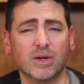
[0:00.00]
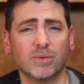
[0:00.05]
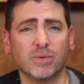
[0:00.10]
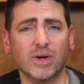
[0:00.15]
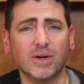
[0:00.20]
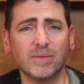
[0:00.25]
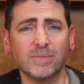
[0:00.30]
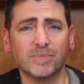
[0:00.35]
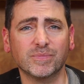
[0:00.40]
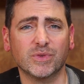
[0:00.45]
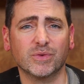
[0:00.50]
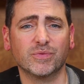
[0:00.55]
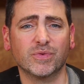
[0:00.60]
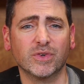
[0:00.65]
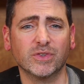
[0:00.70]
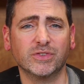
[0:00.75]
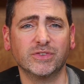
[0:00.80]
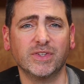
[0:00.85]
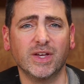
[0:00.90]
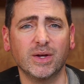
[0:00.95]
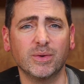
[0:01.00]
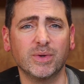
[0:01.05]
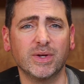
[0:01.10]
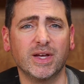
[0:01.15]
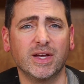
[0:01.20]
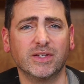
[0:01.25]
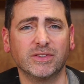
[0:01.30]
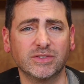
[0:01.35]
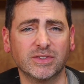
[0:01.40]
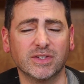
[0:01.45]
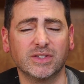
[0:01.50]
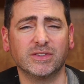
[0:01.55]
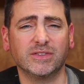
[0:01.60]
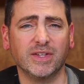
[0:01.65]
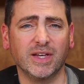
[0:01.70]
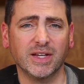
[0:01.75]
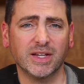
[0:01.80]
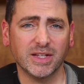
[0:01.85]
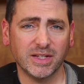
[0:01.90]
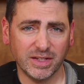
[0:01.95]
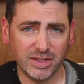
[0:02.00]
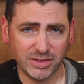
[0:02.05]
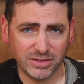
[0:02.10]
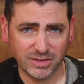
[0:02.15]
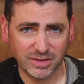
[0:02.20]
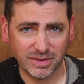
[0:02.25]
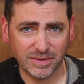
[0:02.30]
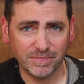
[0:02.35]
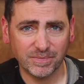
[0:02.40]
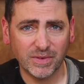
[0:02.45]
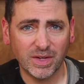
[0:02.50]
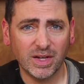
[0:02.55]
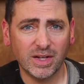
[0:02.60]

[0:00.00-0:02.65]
Well, the first day we ask you to take it easy.